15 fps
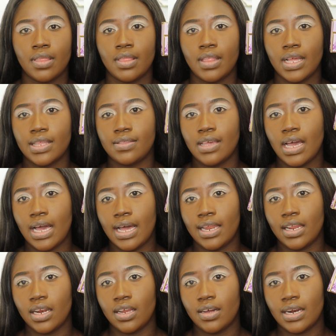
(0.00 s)
That's how
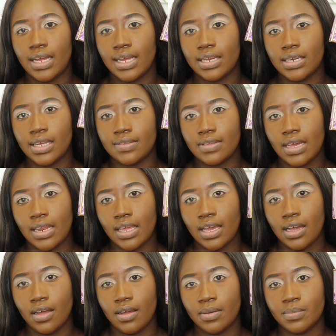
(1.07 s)
they look like. That's how it
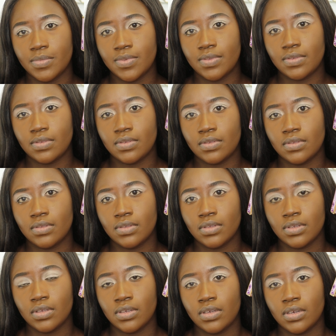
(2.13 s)
comes.
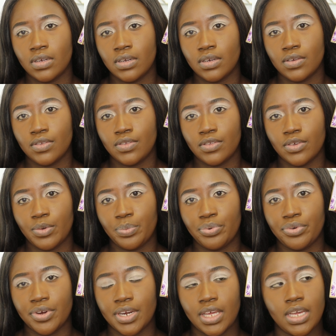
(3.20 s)
So
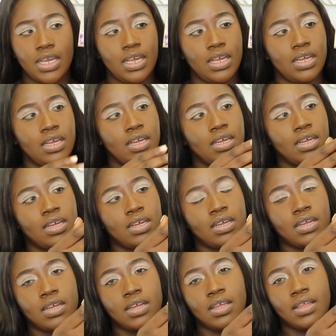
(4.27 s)
pretty.
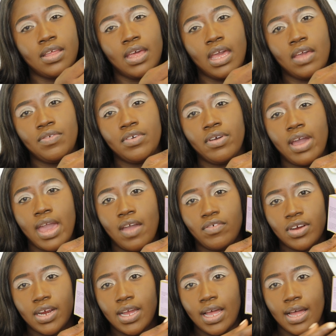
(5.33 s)
If you
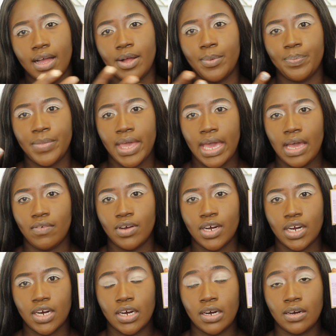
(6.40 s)
ever have
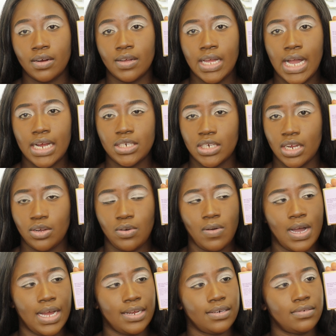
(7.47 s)
her eyeshadow
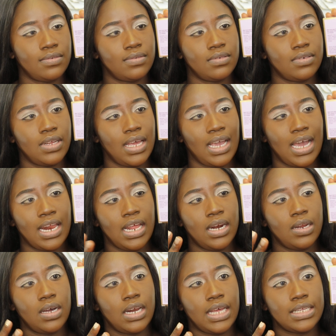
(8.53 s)
quad, it kind of
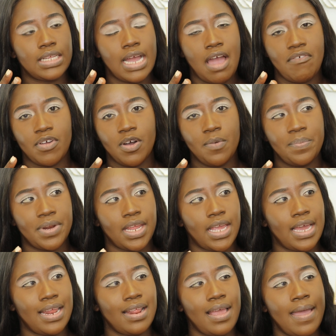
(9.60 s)
look like that. I haven't opened it
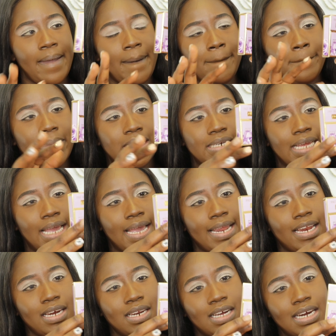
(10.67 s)
yet, but
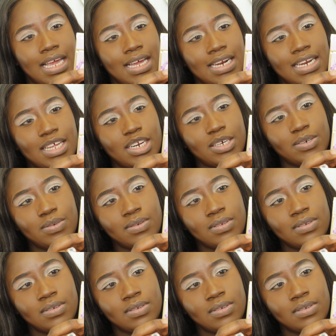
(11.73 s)
then it looked like a little